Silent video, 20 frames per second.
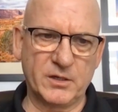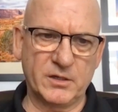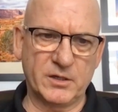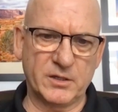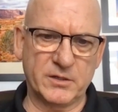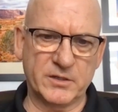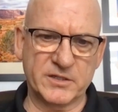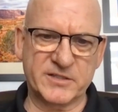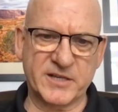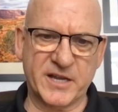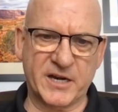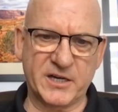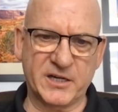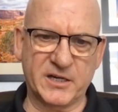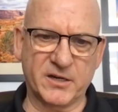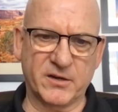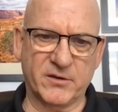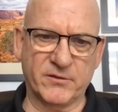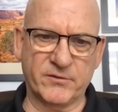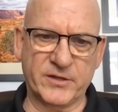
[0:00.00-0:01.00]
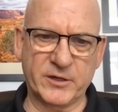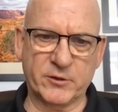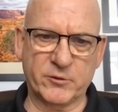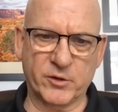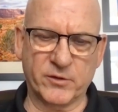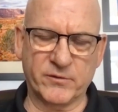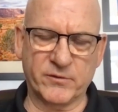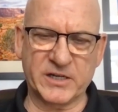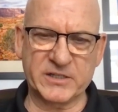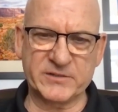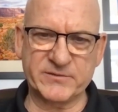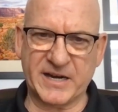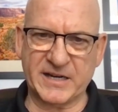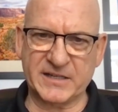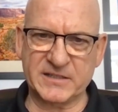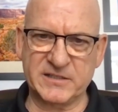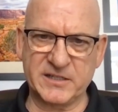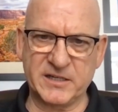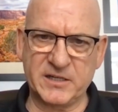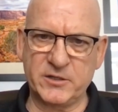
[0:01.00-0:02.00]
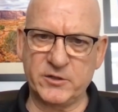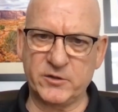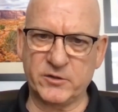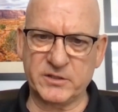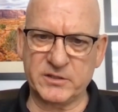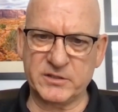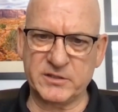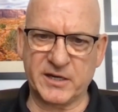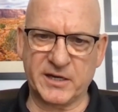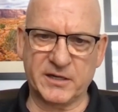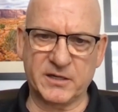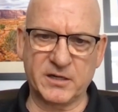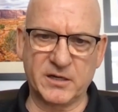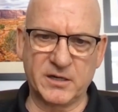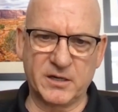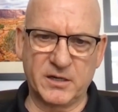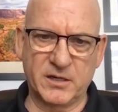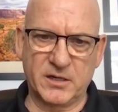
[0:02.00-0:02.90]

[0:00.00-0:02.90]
In the setting of the coronavirus vaccine, you can take